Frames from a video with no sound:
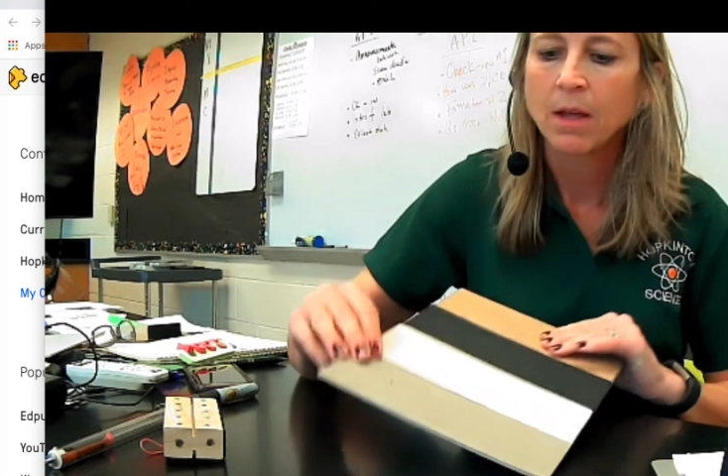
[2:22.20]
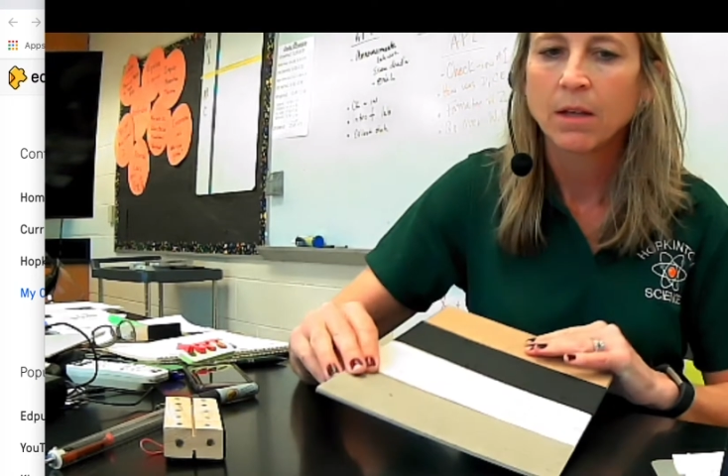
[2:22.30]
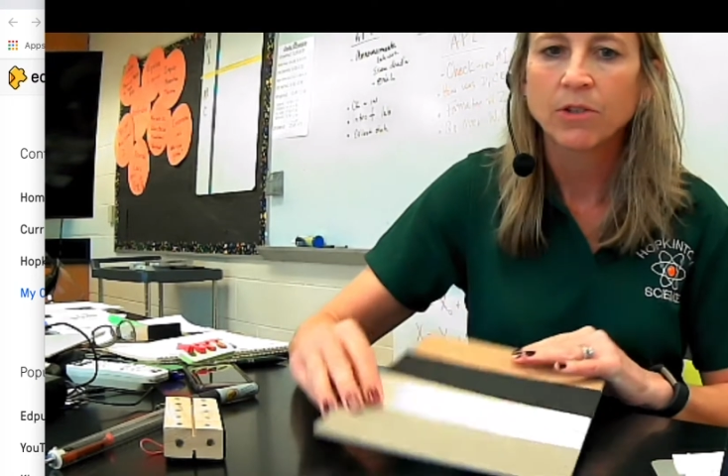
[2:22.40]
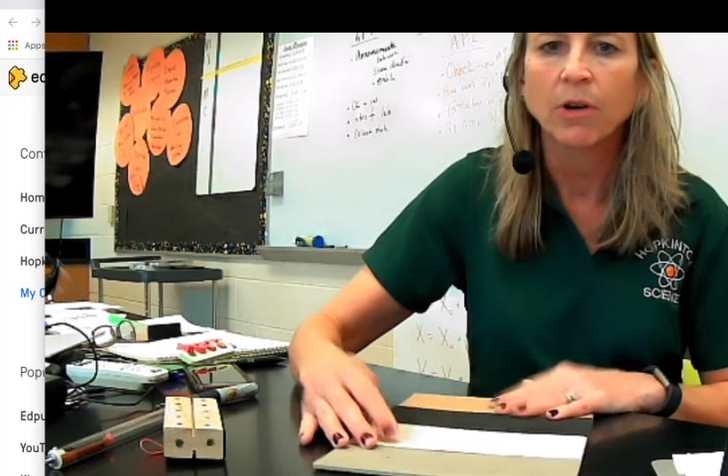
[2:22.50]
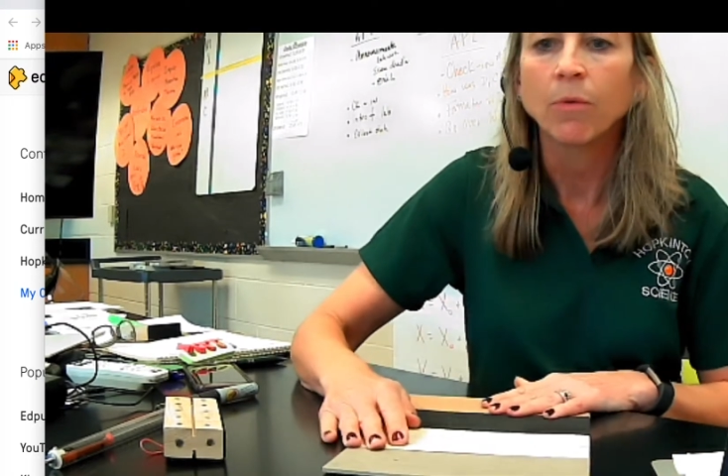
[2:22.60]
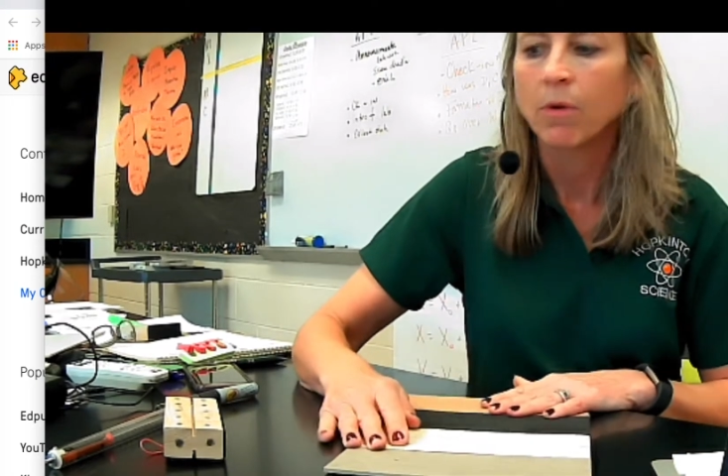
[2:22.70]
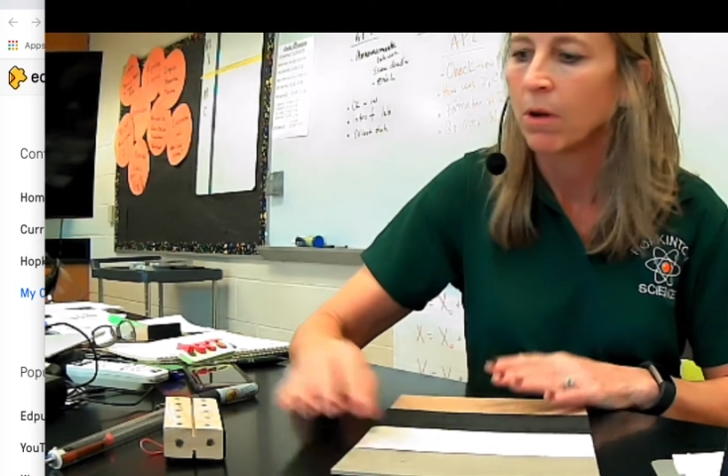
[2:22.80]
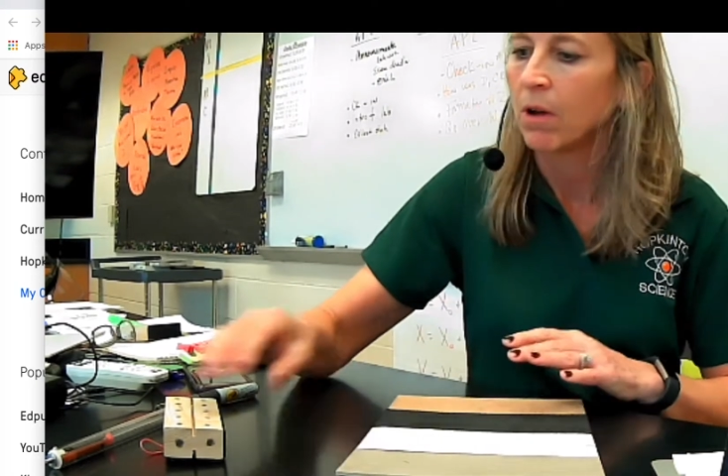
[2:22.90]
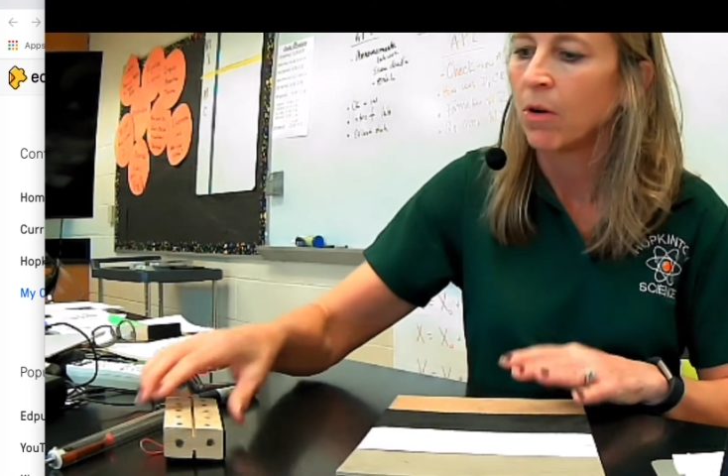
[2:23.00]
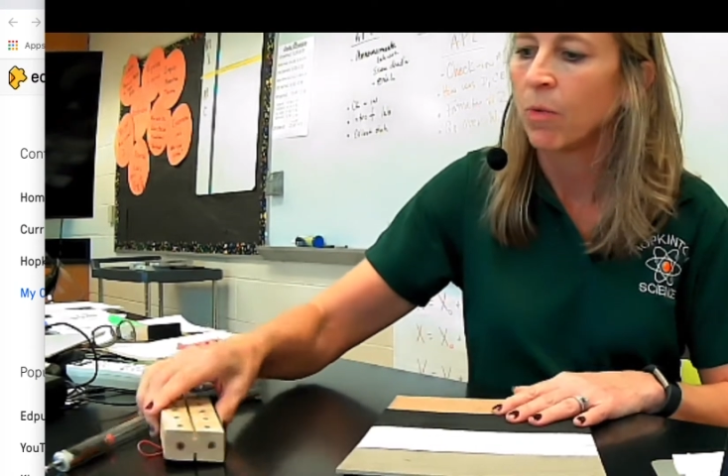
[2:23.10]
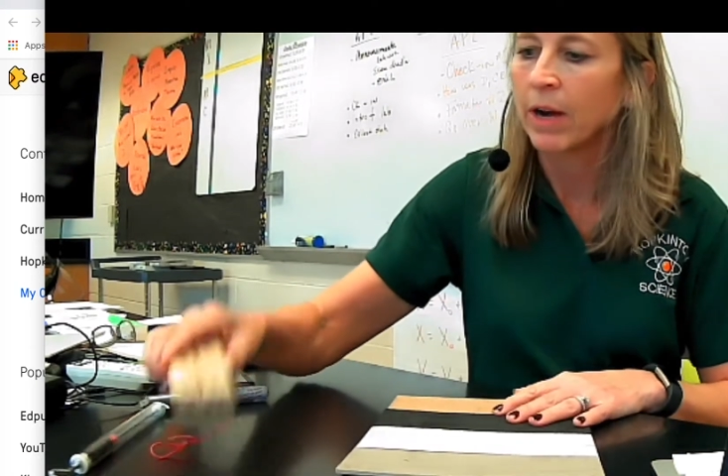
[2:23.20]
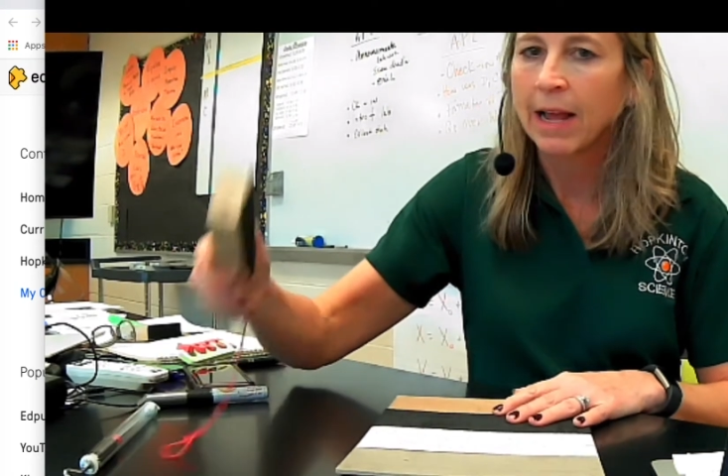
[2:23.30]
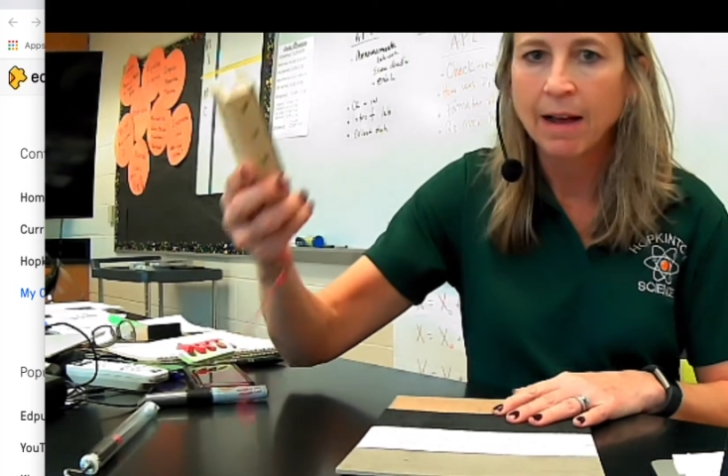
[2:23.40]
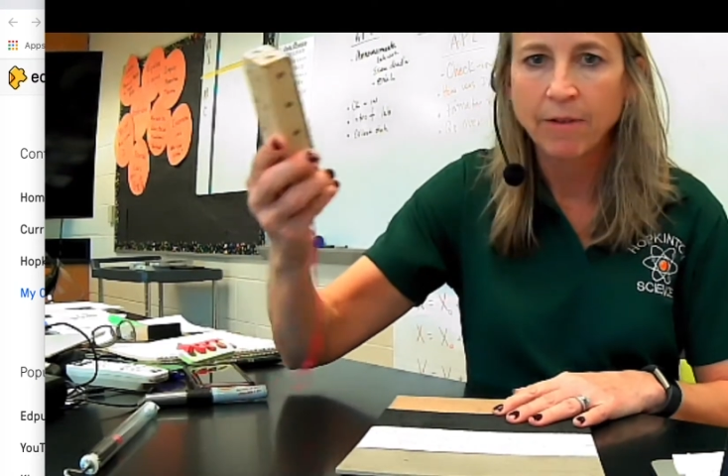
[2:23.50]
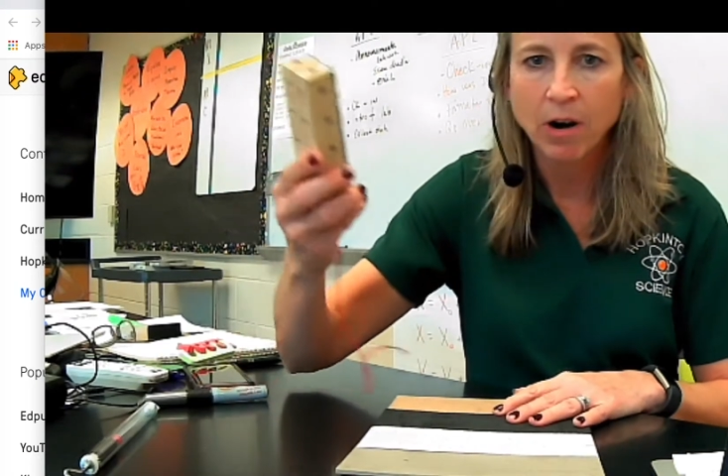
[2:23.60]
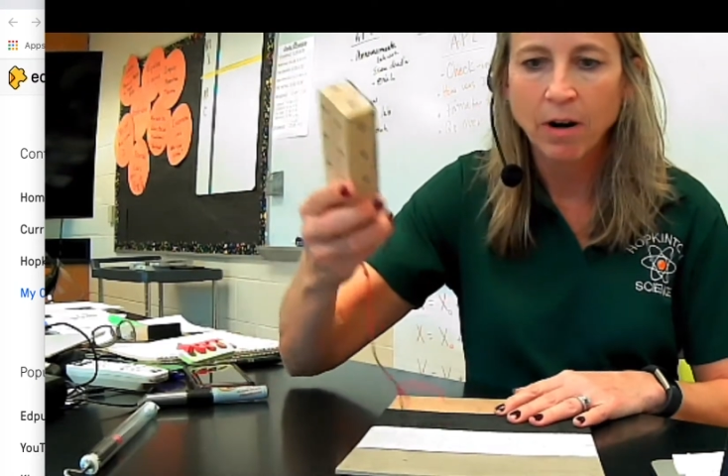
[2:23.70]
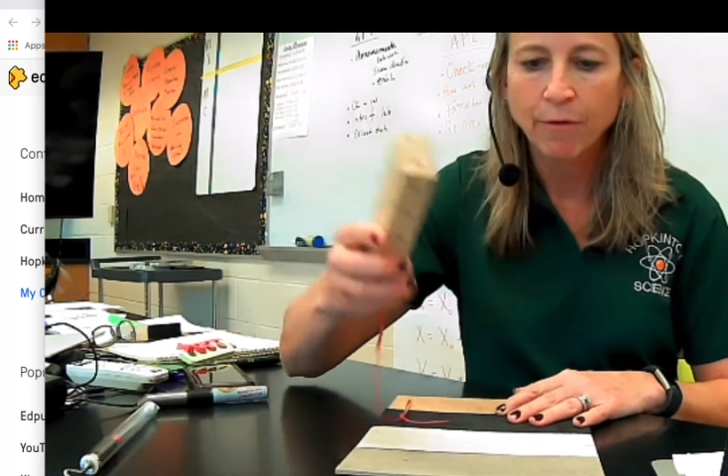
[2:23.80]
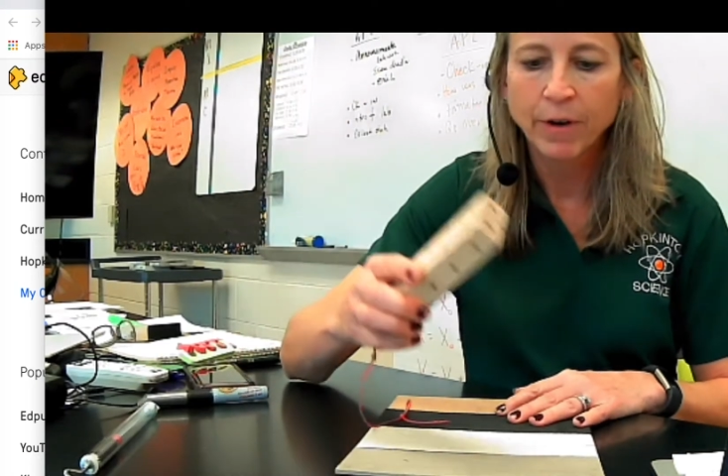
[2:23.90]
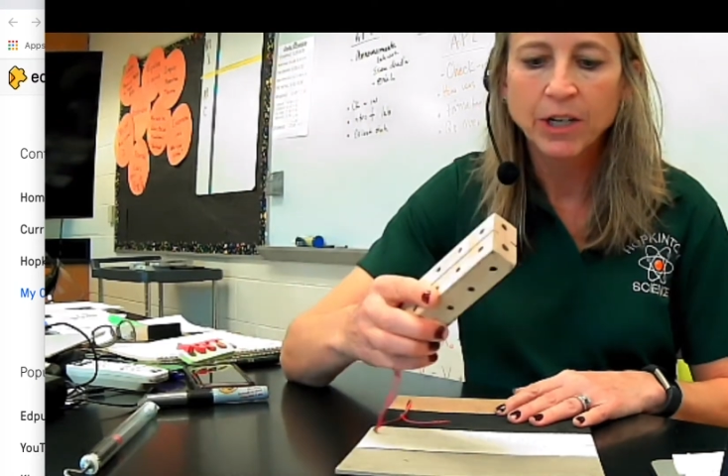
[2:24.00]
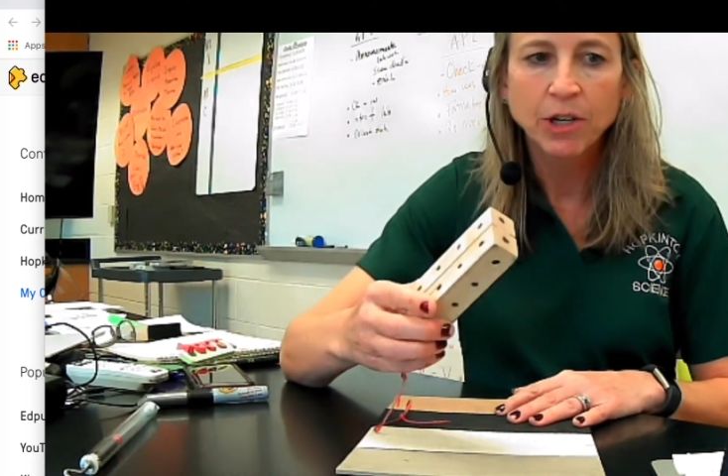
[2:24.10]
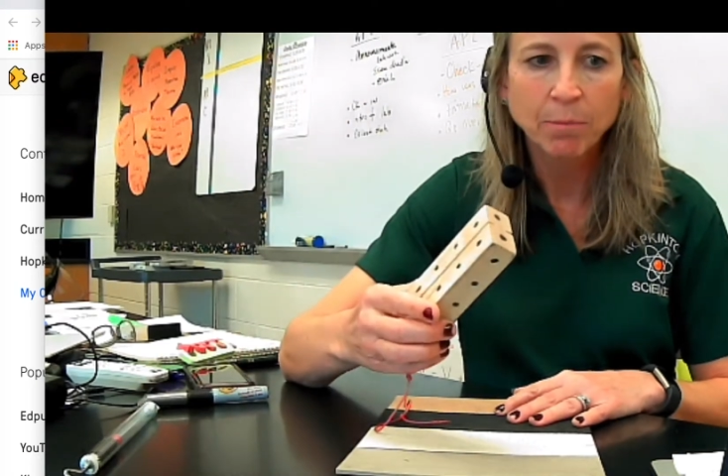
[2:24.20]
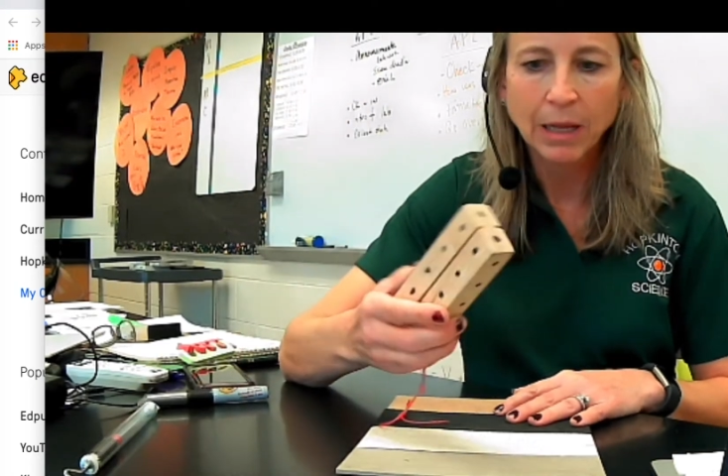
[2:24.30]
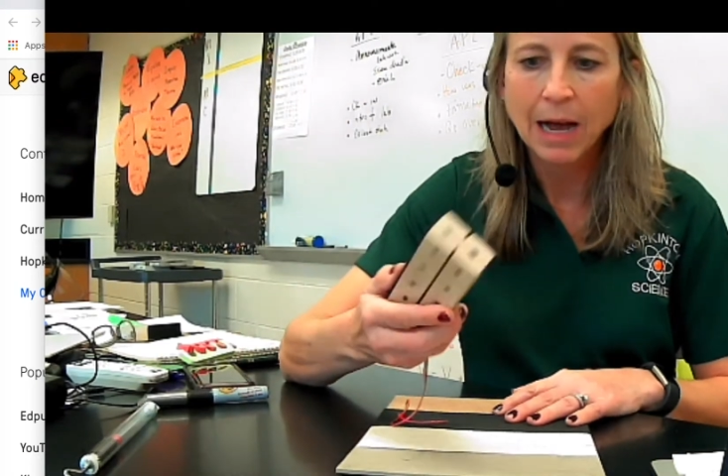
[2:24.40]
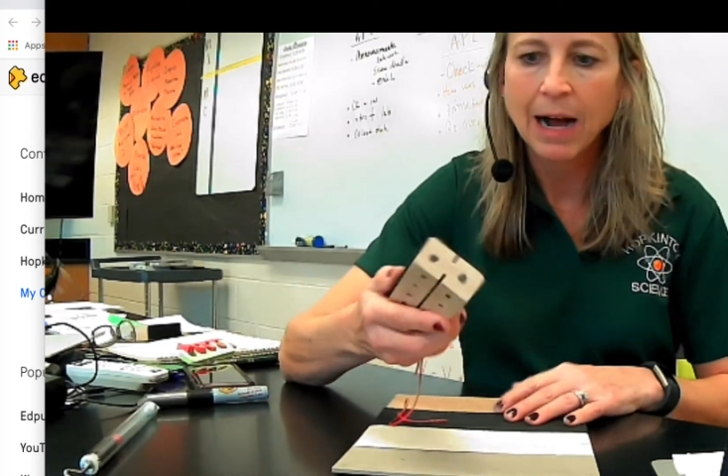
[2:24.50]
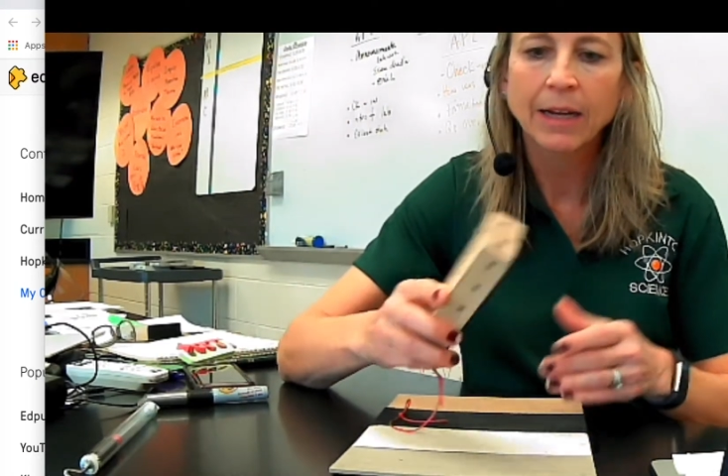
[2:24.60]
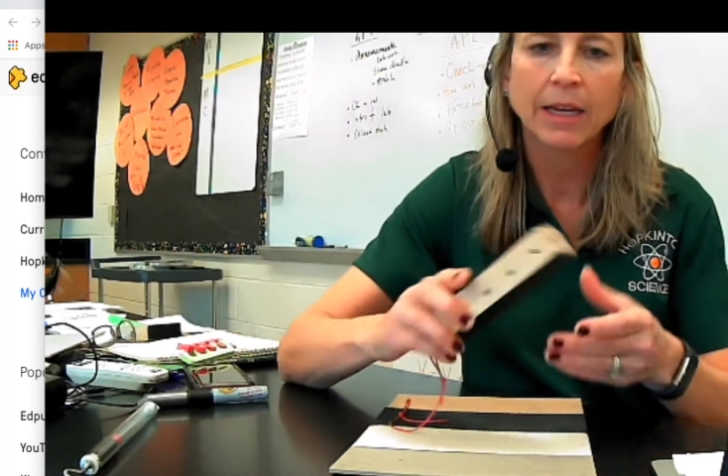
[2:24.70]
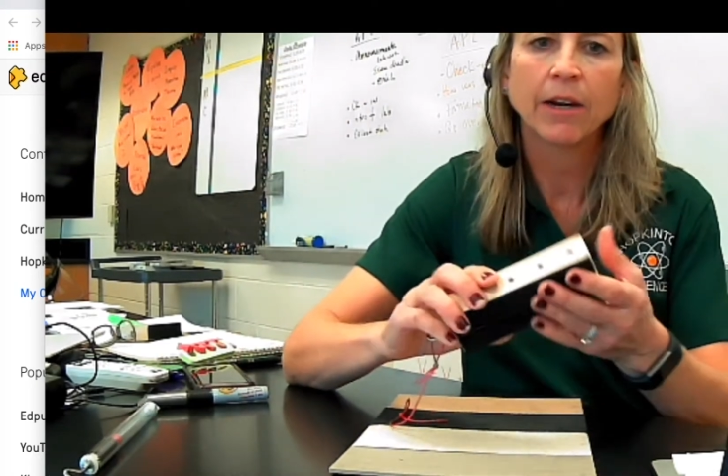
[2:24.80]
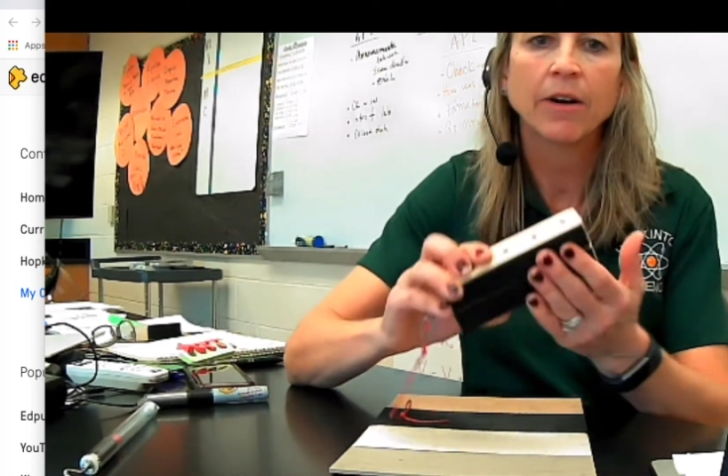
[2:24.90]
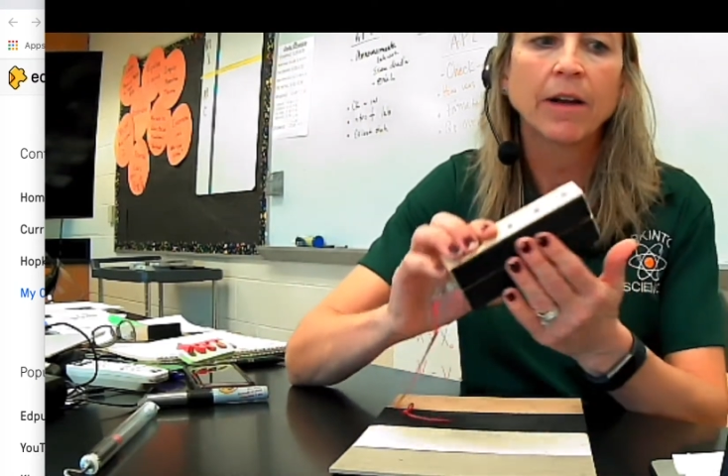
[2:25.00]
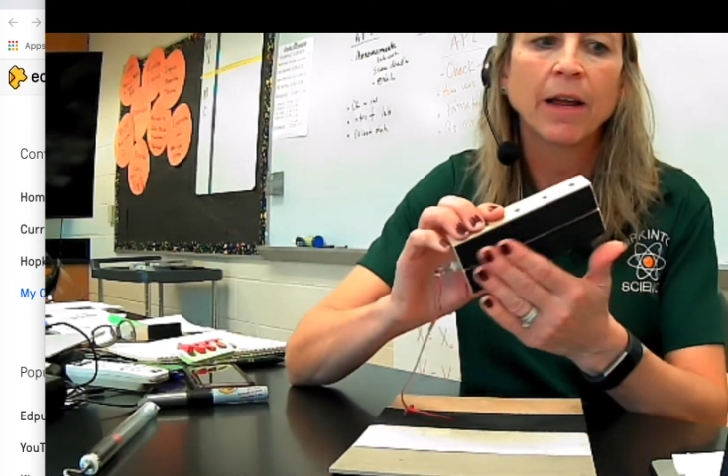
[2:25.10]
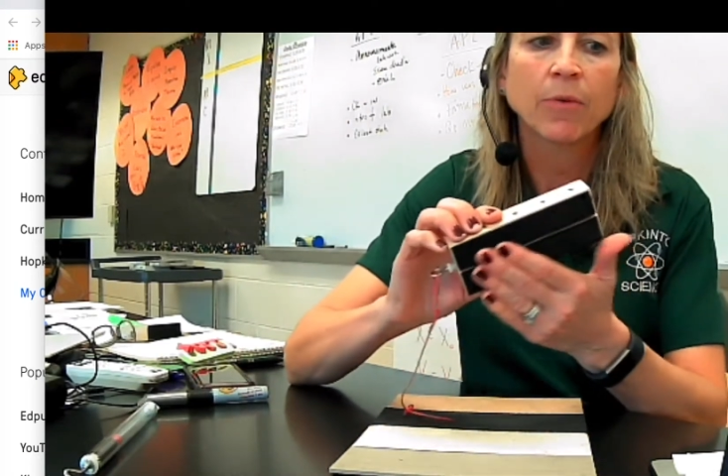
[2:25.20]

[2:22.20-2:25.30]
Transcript: So we're going to have our friction block here,